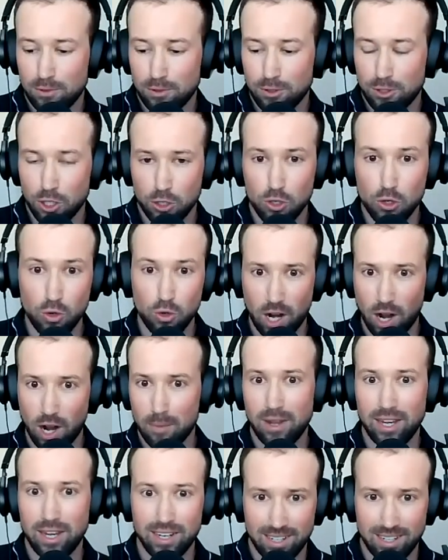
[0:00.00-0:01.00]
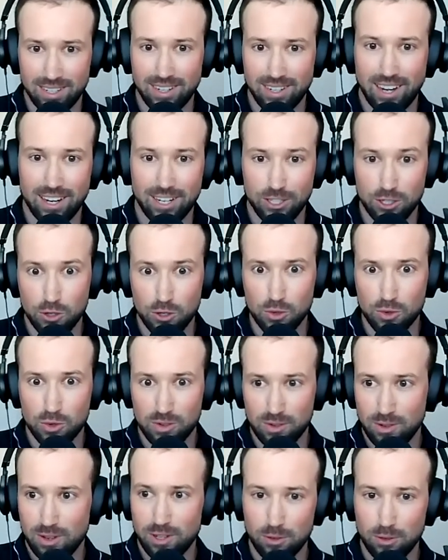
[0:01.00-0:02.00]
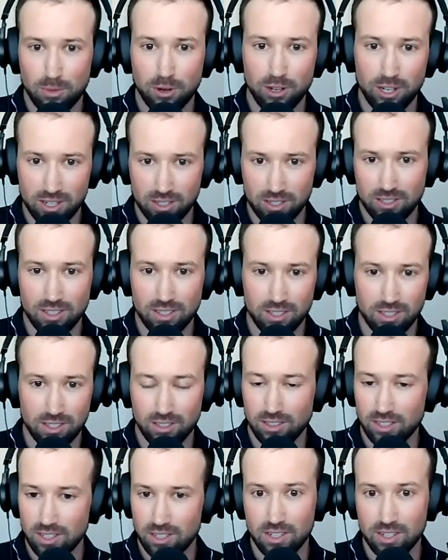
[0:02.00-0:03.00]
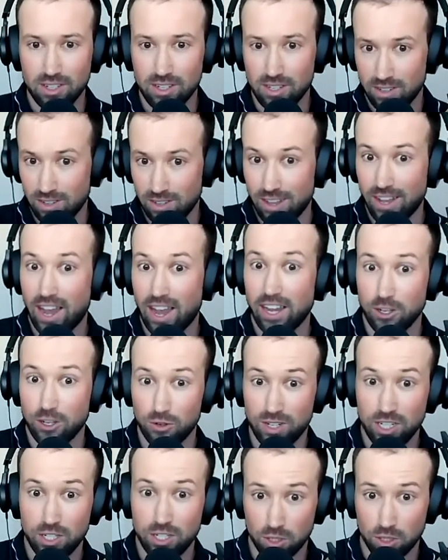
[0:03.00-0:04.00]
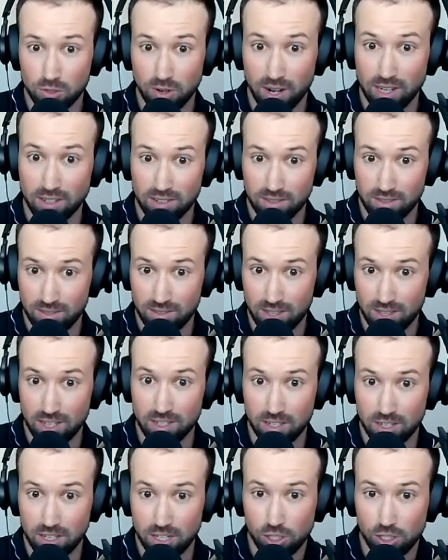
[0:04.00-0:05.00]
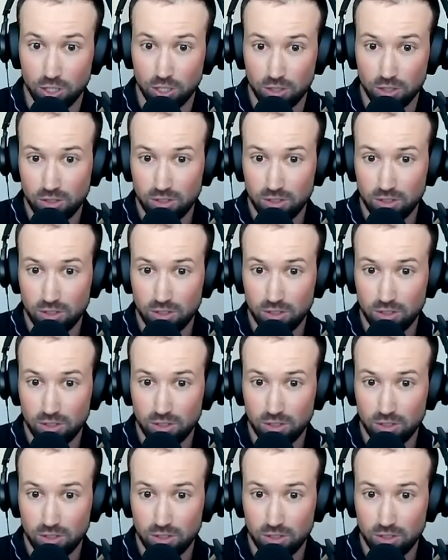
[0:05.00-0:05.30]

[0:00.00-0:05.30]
Do you come in and you pretty consistently see, hey, you need to address this issue?